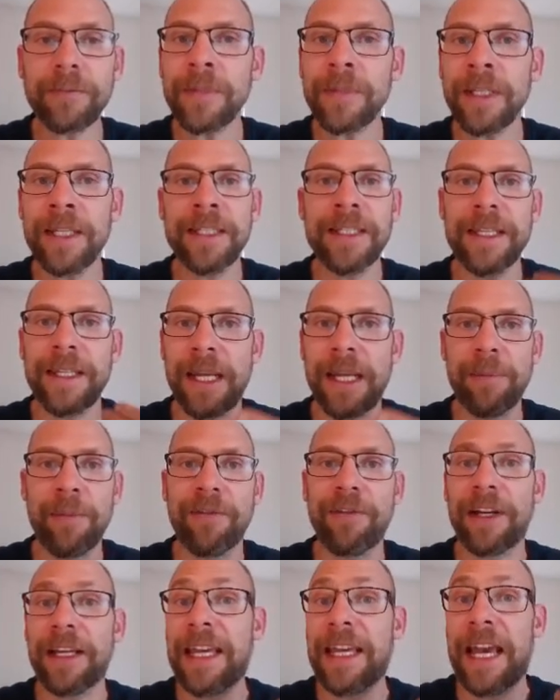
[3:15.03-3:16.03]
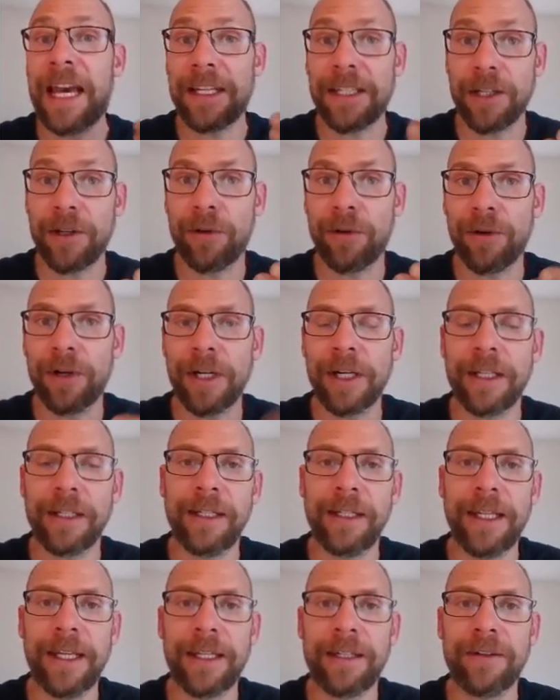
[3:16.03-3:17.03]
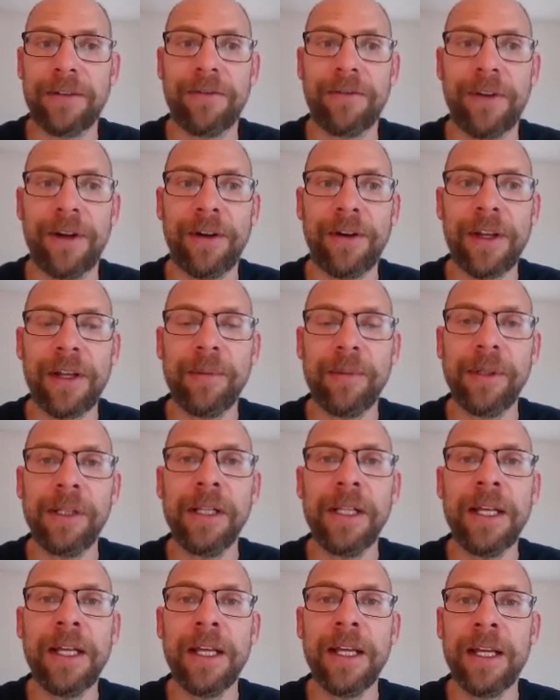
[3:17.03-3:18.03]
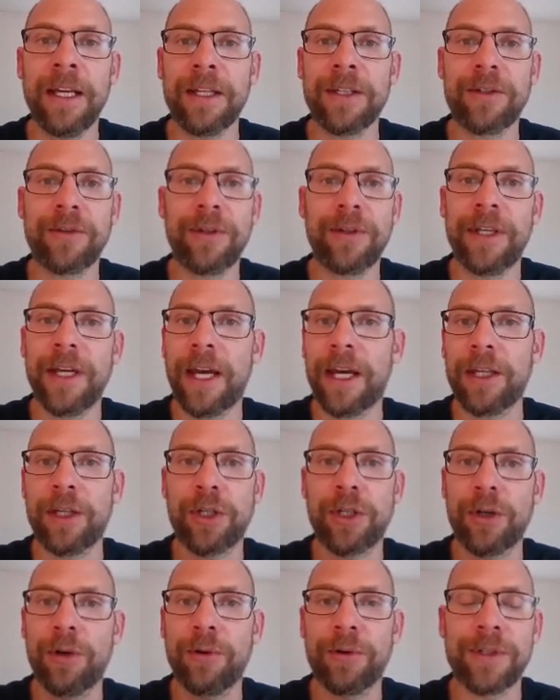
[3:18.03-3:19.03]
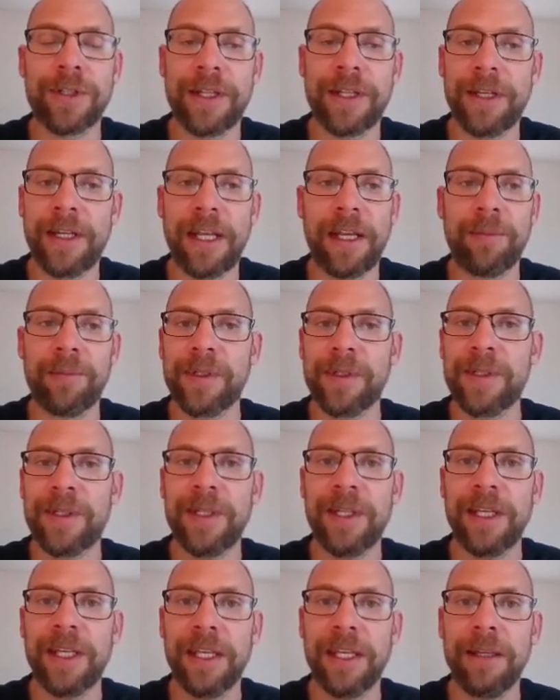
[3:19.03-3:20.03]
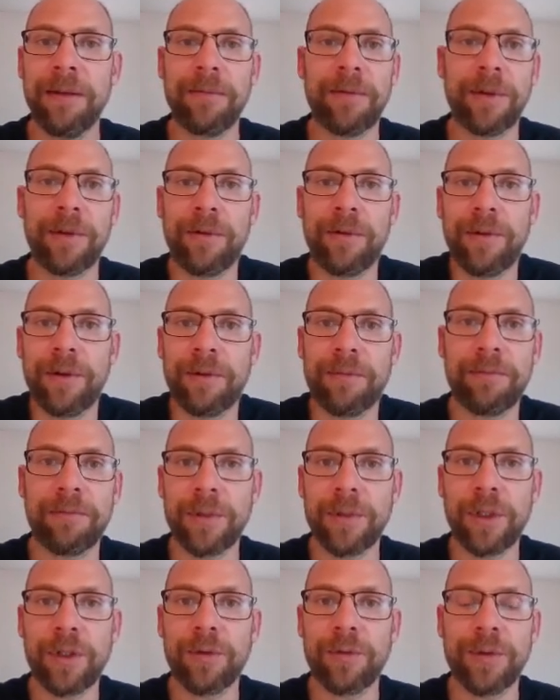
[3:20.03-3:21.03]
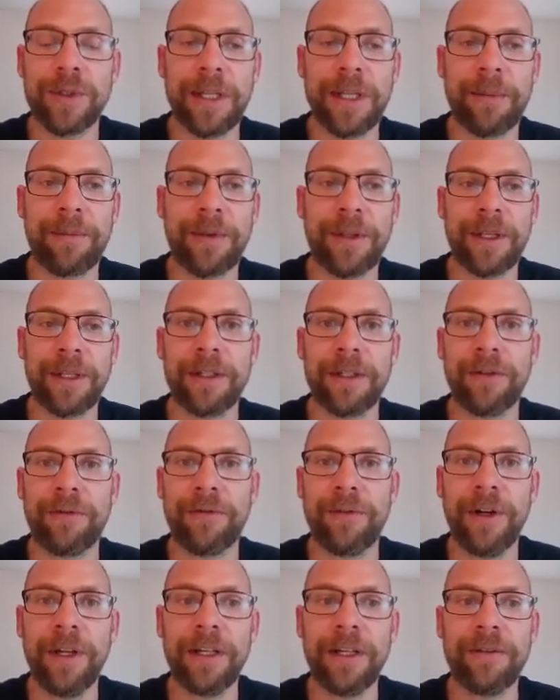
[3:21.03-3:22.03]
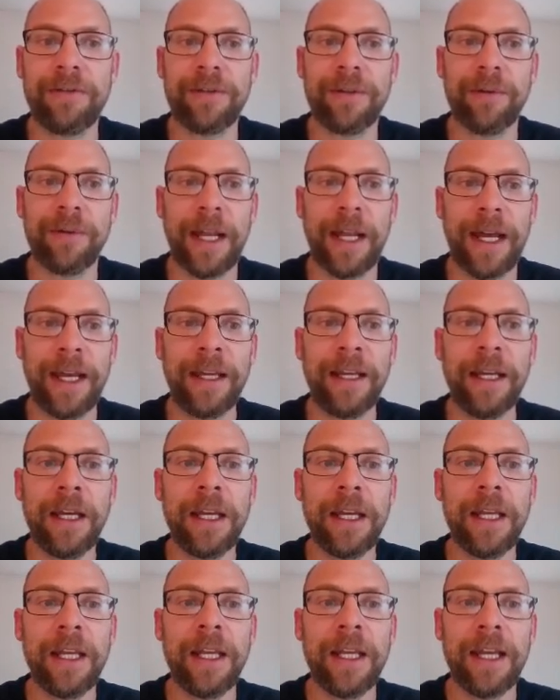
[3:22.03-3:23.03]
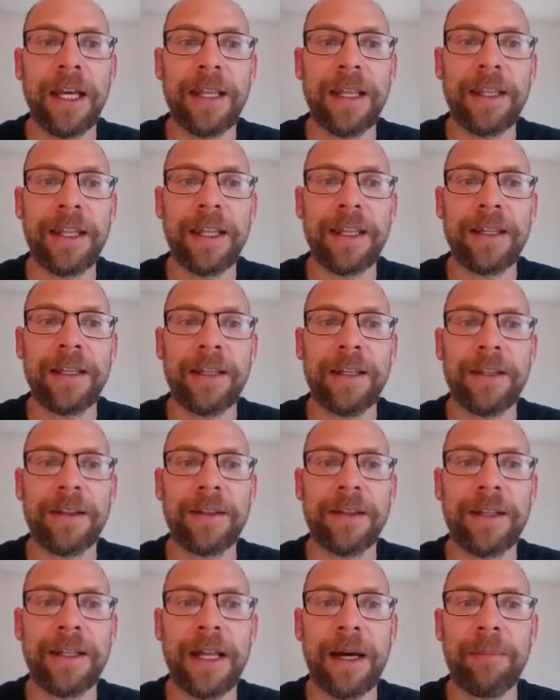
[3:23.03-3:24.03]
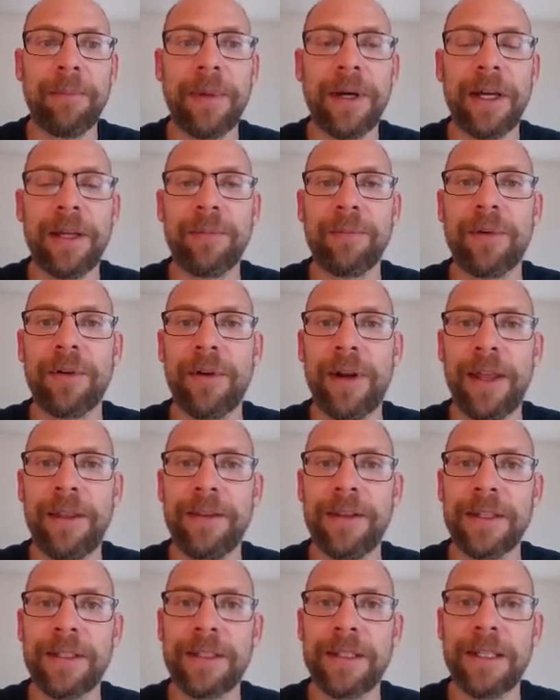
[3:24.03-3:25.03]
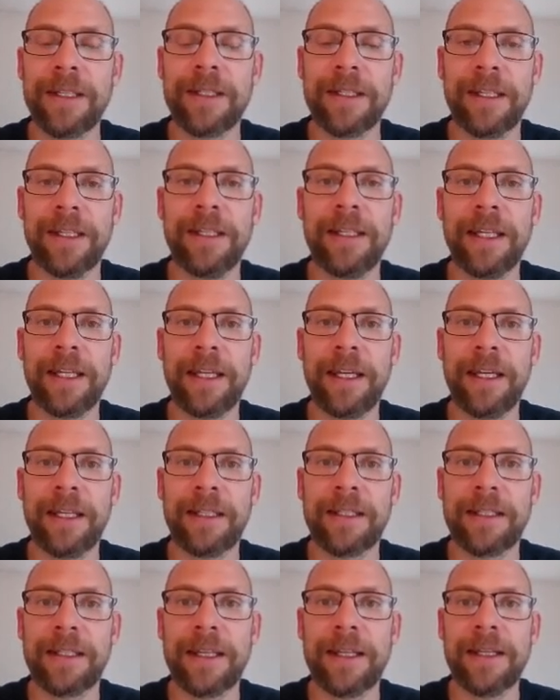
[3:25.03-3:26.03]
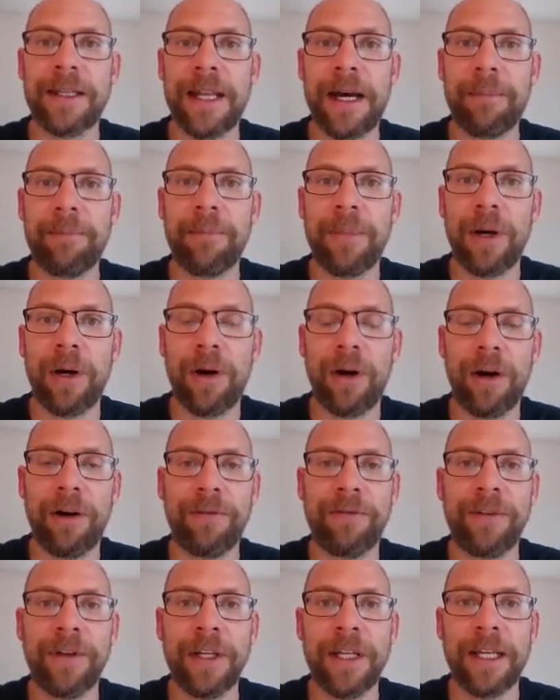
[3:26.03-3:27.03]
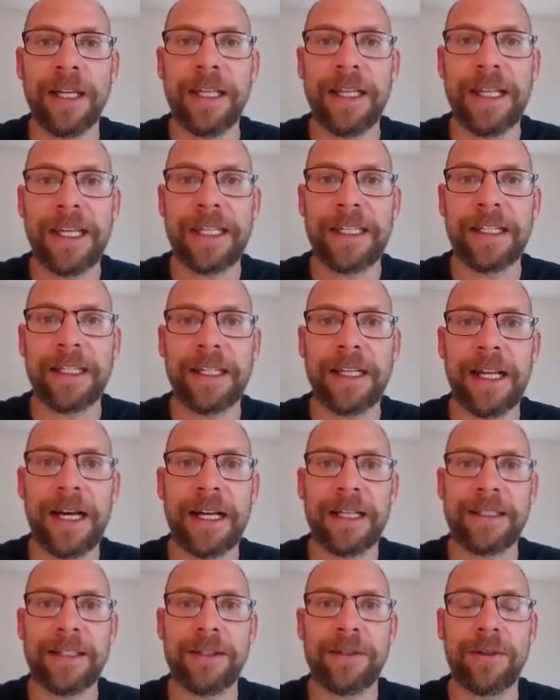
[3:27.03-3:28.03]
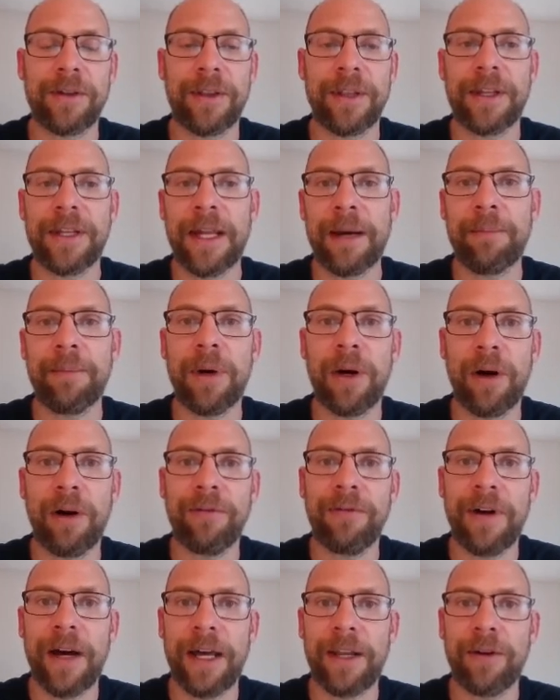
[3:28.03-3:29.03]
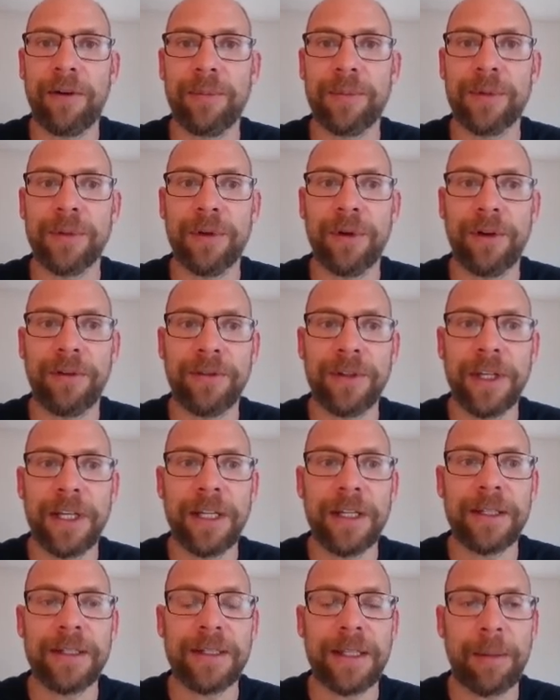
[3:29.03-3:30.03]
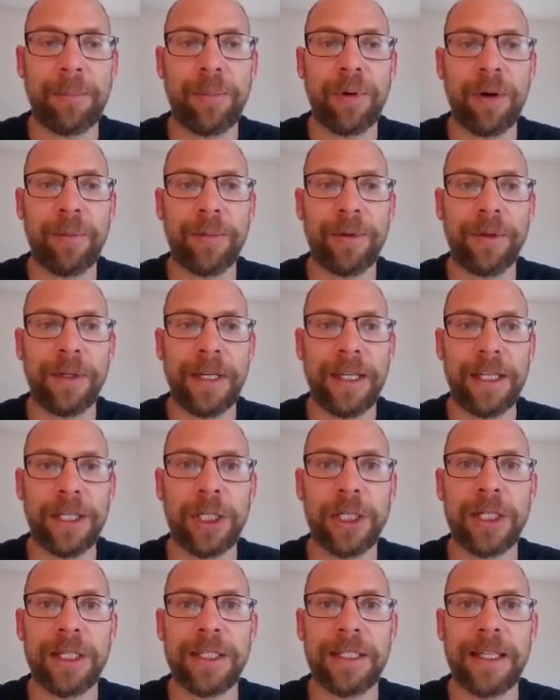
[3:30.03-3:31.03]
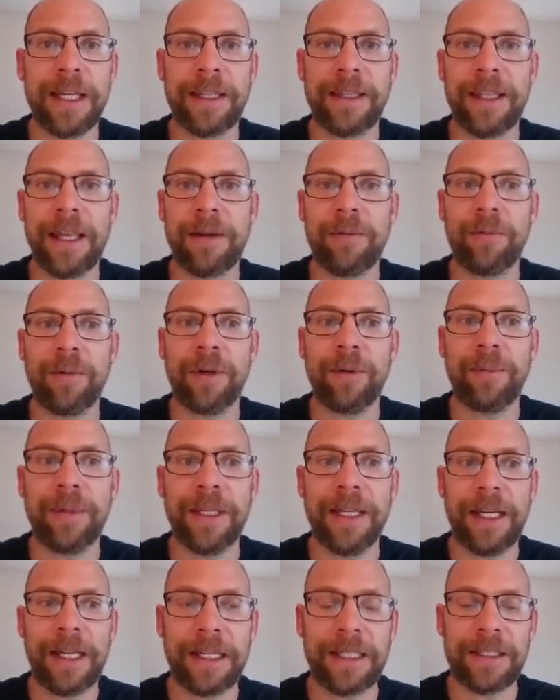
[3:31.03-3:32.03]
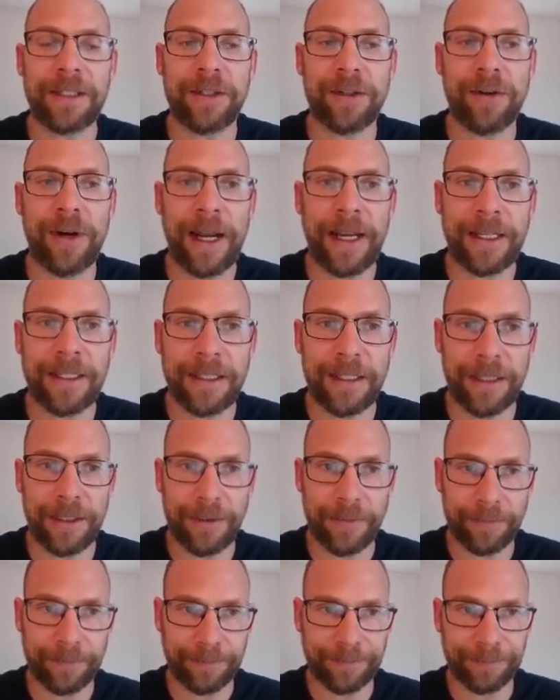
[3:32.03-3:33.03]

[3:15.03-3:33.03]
it's a name of a categorical latent variable and so here I chose the name C you could choose something different if you like and then the number in parentheses indicates the number of latent classes or the number of unobserved subpopulations that then will be extracted.